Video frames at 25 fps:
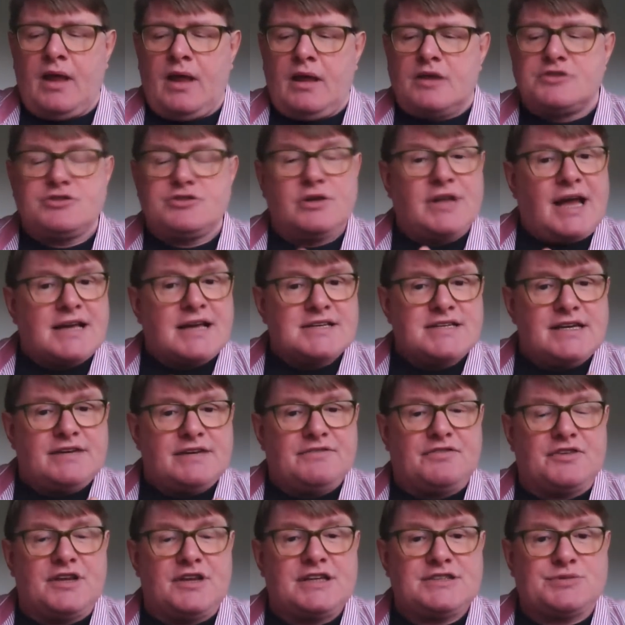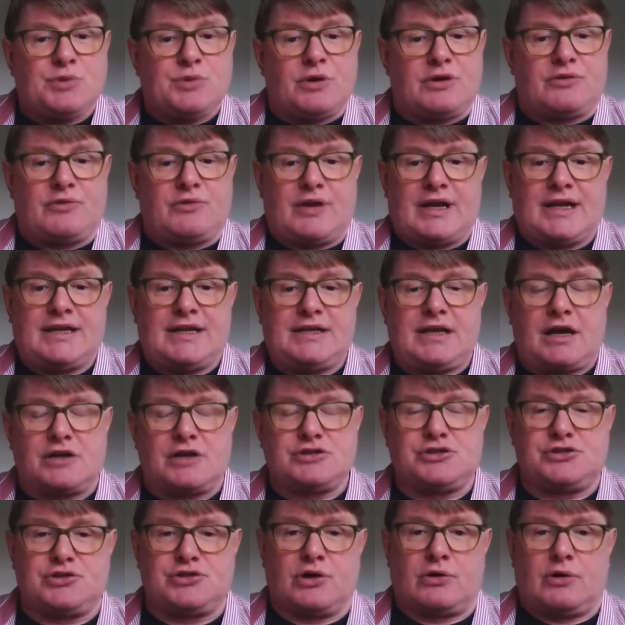So that's it for this one, really.
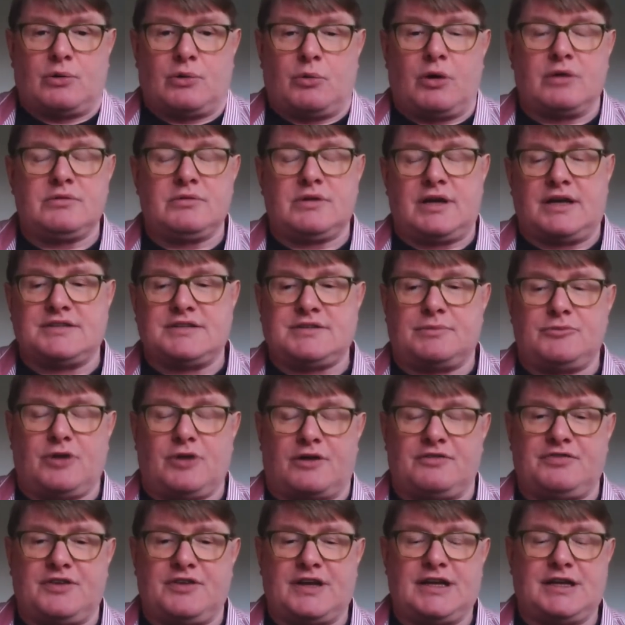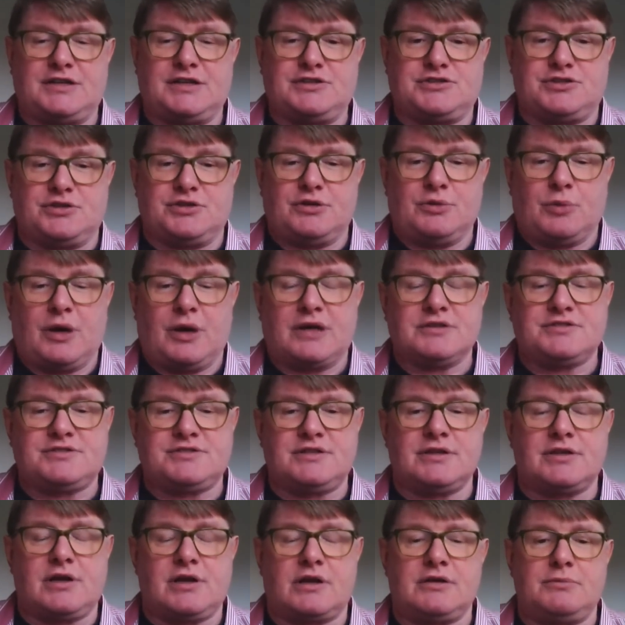Nice short one, as I'm not feeling too well.
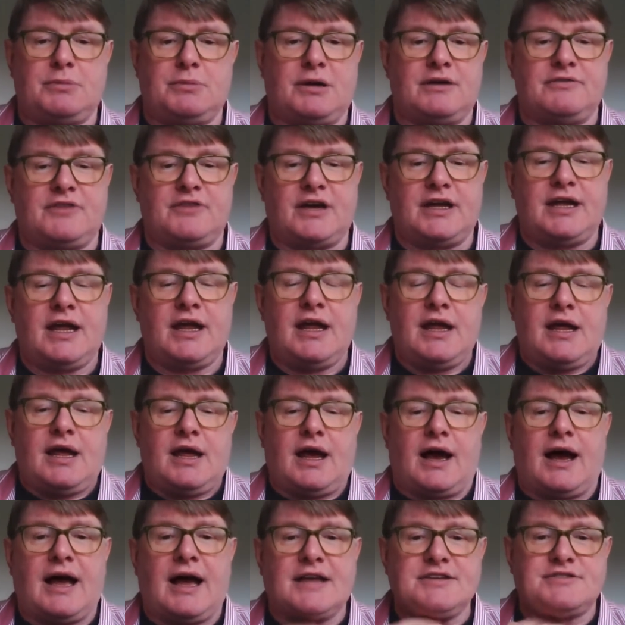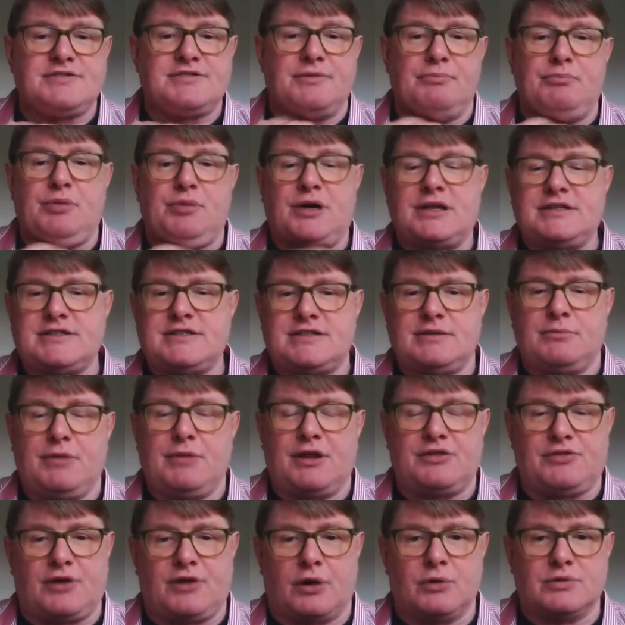Still got a bit of a handsome prince in my
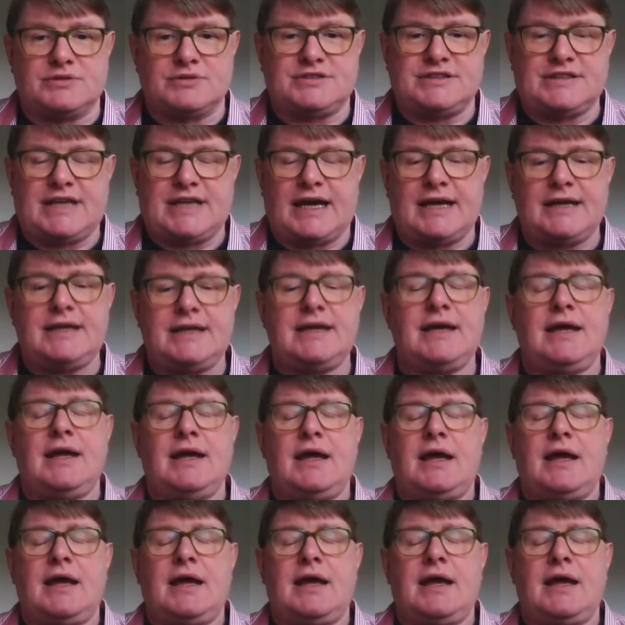throat today.